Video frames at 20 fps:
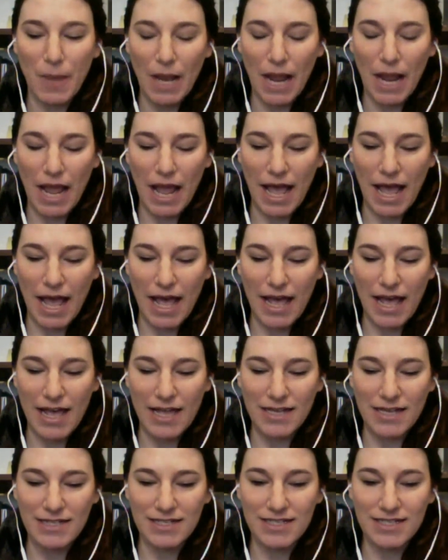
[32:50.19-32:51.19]

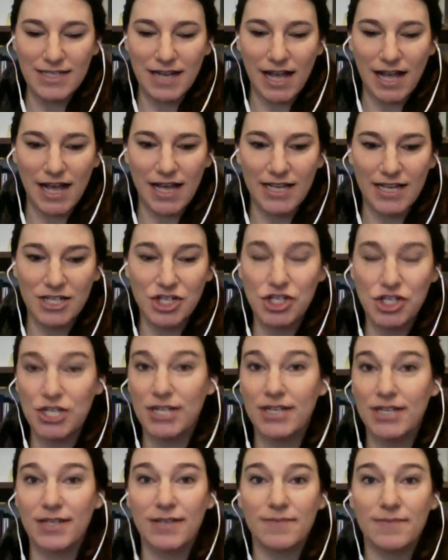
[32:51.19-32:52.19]
and
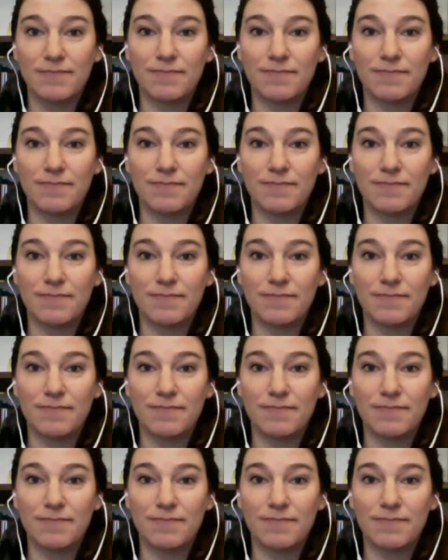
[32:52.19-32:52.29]
she